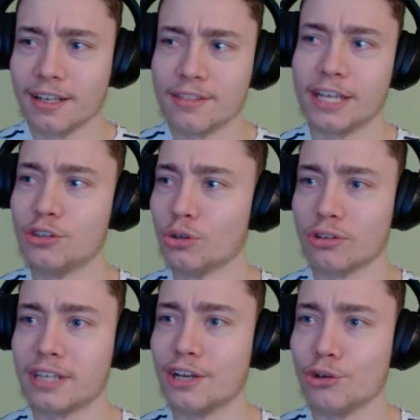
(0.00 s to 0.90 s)
they do not
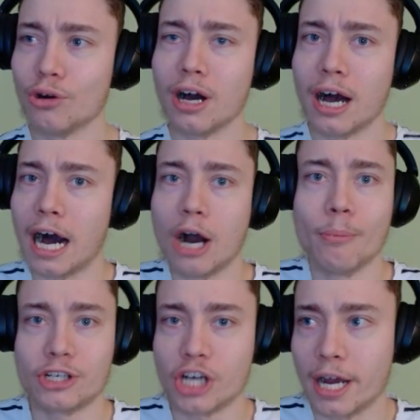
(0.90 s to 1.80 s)
tell you how
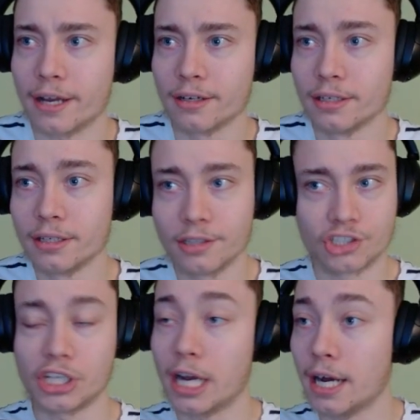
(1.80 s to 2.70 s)
much higher, they just
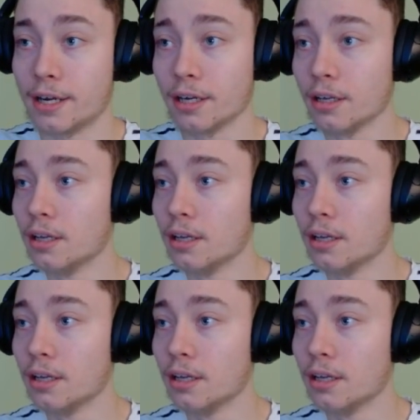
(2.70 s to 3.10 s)
say higher.